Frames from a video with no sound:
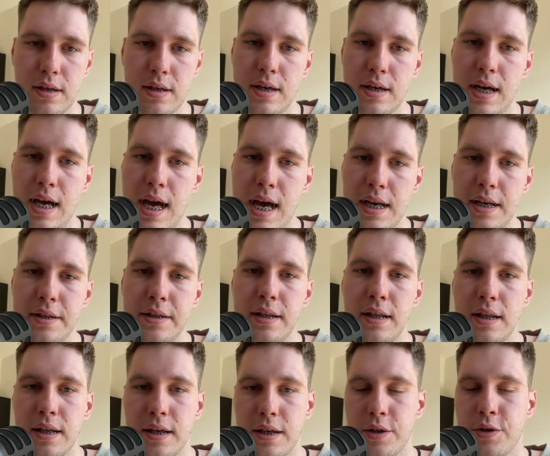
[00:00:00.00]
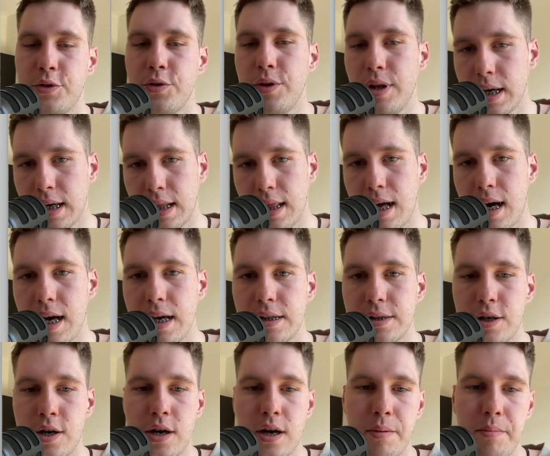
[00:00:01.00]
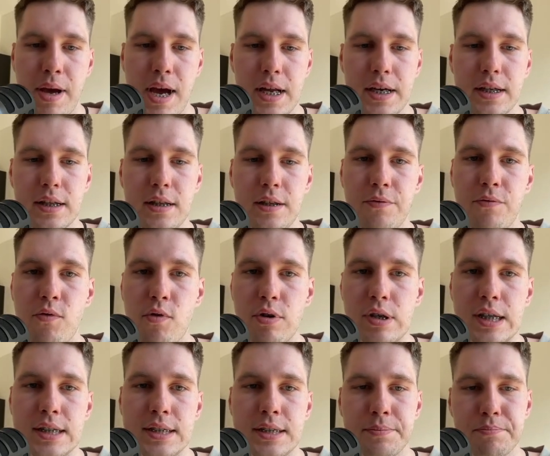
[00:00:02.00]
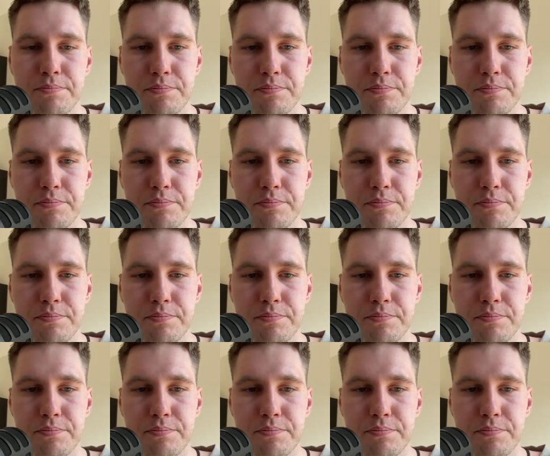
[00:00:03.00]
added the link to the client automatically for us,